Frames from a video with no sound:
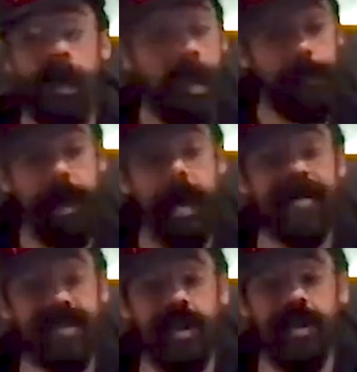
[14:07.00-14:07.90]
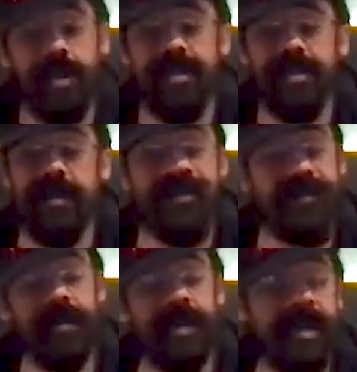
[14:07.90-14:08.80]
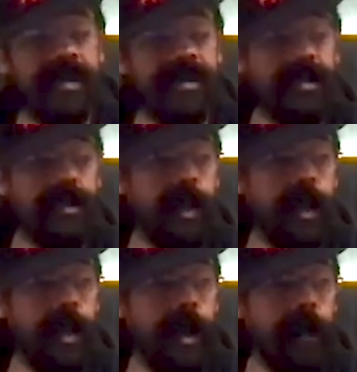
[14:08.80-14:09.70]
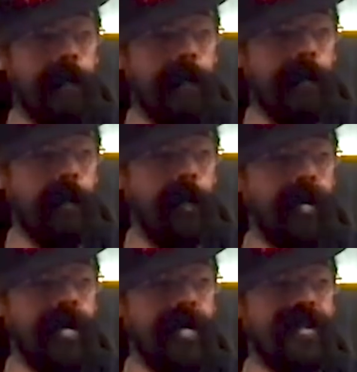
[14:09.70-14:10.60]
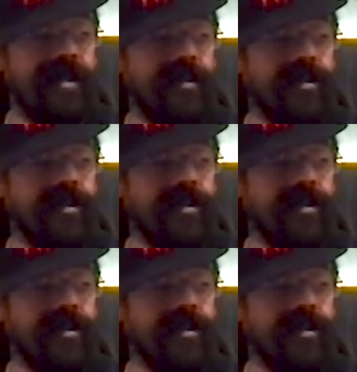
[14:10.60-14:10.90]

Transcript: And my son he's very talented. Whether or not he will